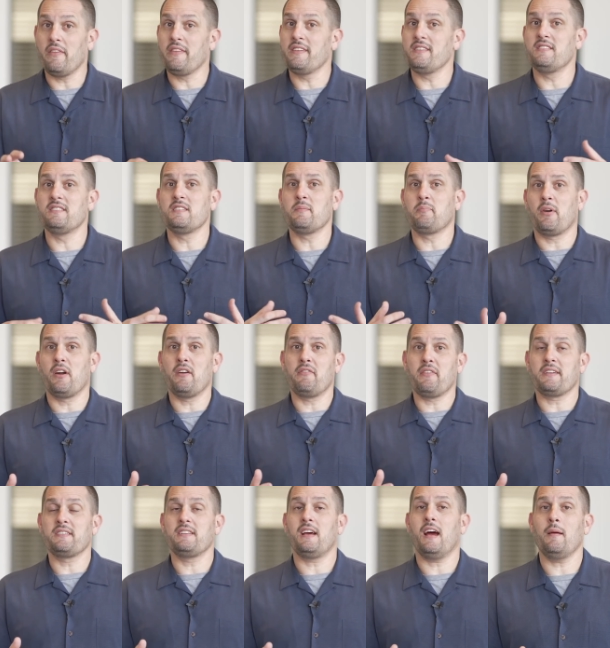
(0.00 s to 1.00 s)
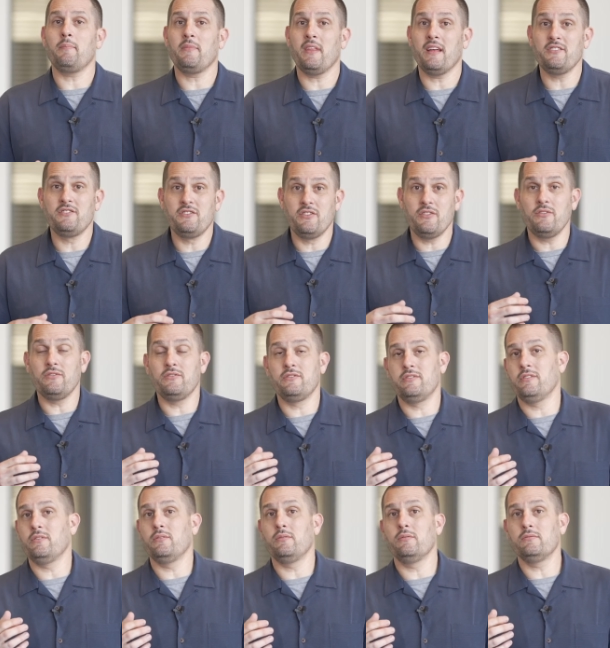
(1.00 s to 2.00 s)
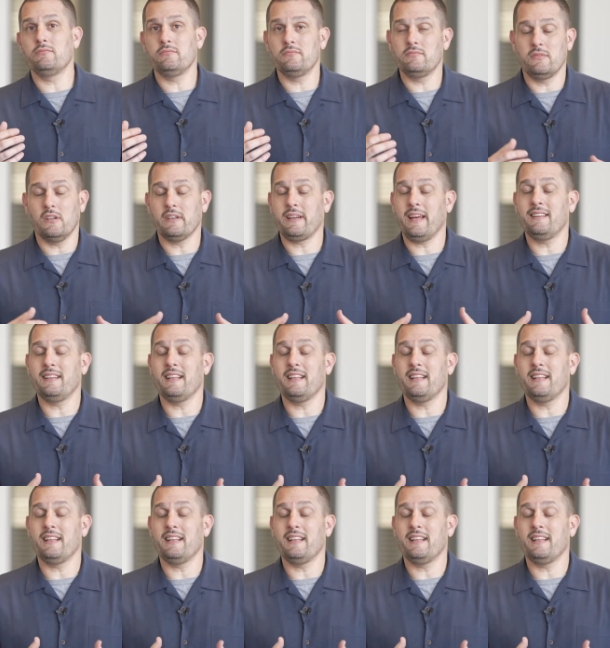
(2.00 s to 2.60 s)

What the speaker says: This is a perfect time then okay,